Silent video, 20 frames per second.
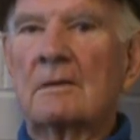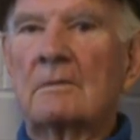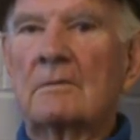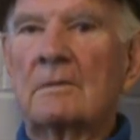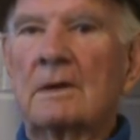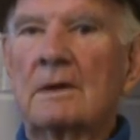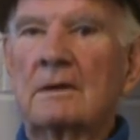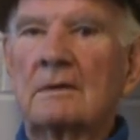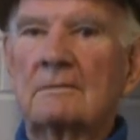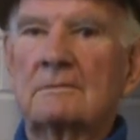
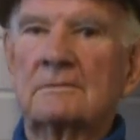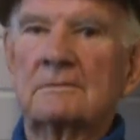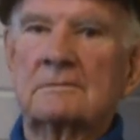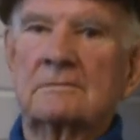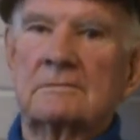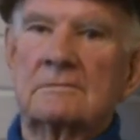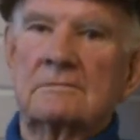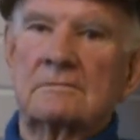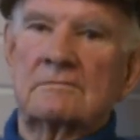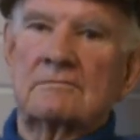But,
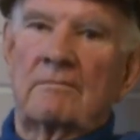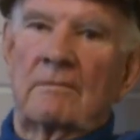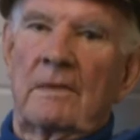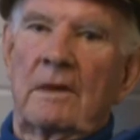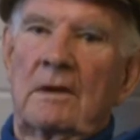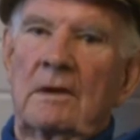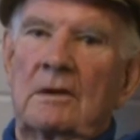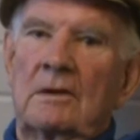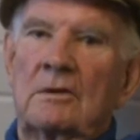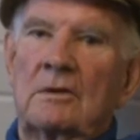
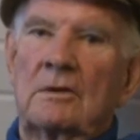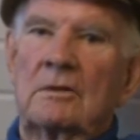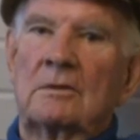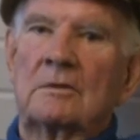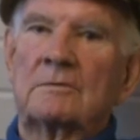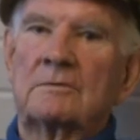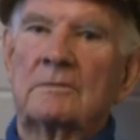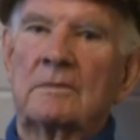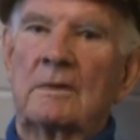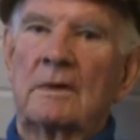you
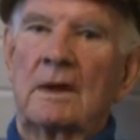know,